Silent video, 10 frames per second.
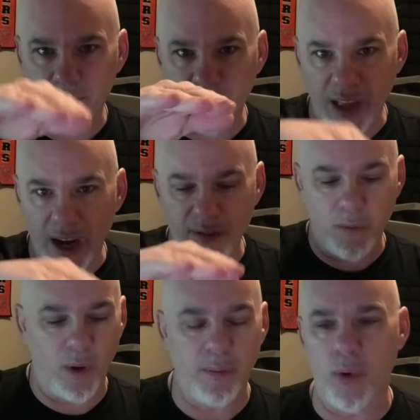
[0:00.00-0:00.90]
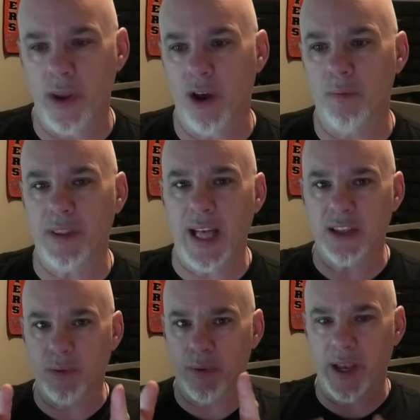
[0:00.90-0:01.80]
not even 1.0, but
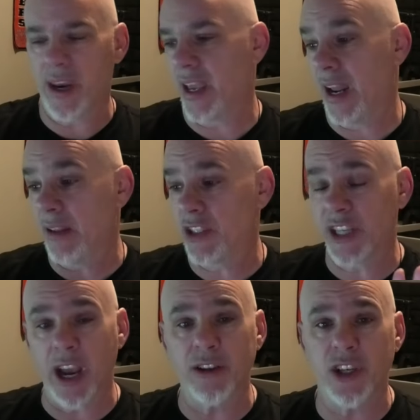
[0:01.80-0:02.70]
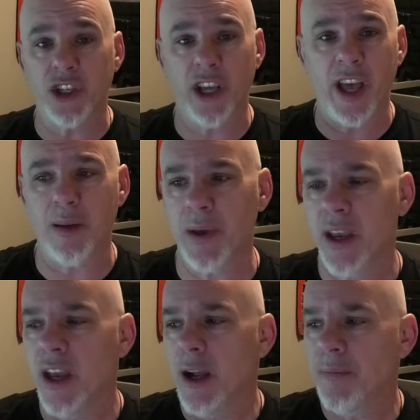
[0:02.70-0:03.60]
that's where we're getting. And it scares the shit out of me.
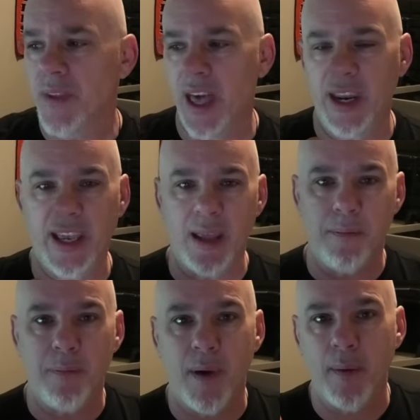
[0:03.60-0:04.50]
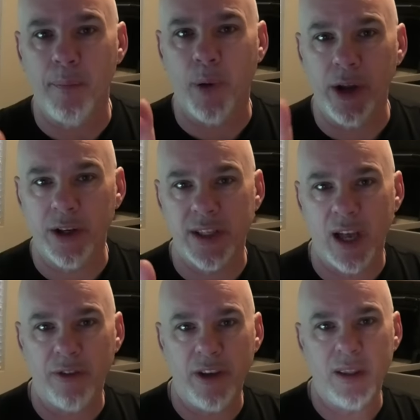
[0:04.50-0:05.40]
And again, put
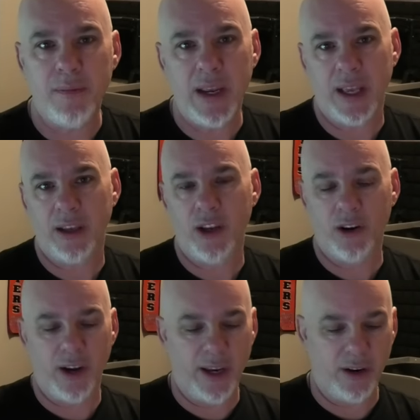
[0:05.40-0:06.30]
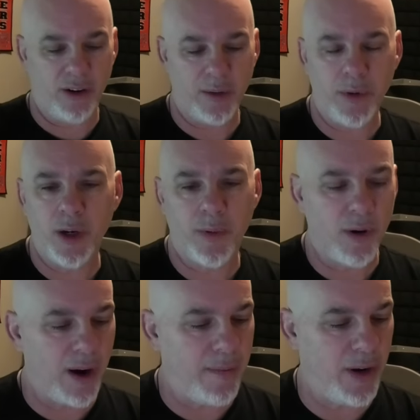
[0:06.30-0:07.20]
yourself in the meeting. You're a computer
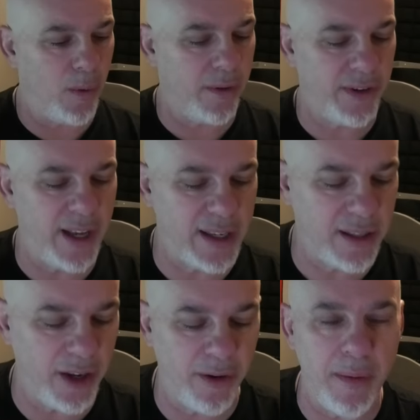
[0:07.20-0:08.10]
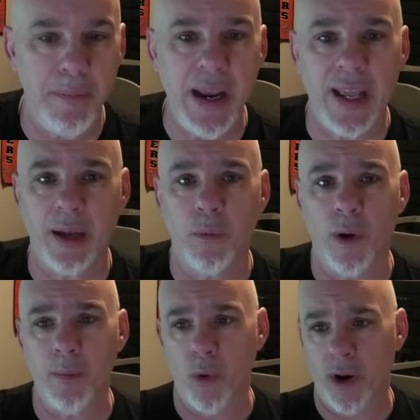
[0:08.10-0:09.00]
programmer, you work for Tesla, you're in a meeting
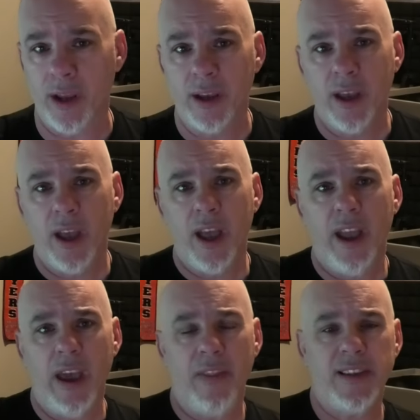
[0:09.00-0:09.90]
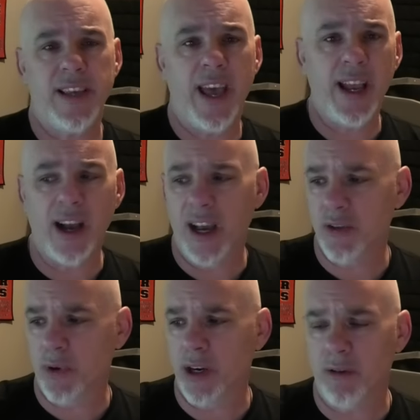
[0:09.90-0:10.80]
one morning and they say, hey
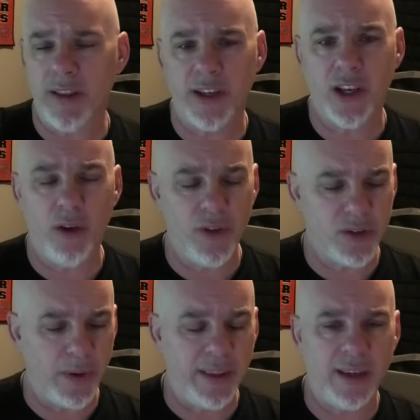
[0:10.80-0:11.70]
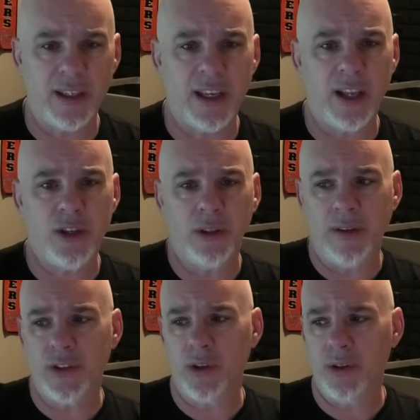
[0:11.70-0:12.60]
guys, we're going to write the code this week that decides who
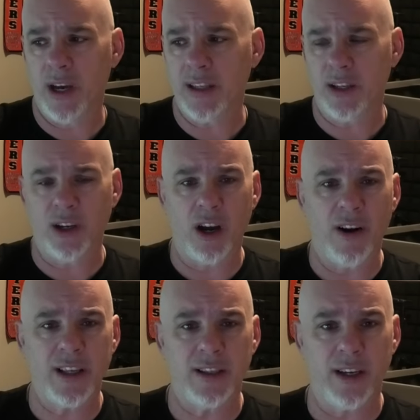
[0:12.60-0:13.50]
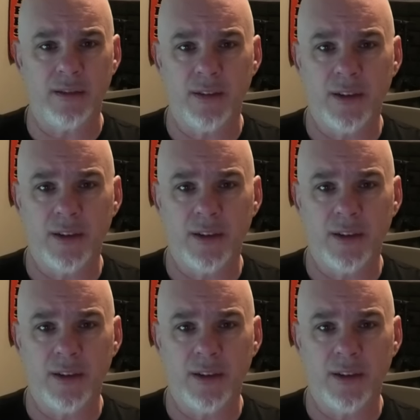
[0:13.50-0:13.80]
lives or who dies in a car accident.